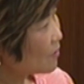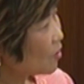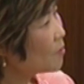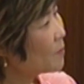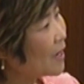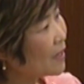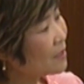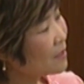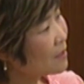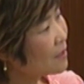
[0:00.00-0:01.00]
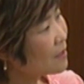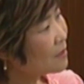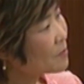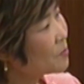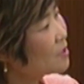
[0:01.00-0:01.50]
or by
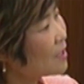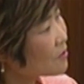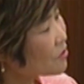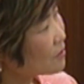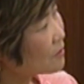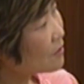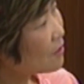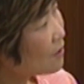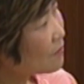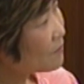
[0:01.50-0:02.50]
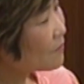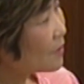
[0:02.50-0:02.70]
the production of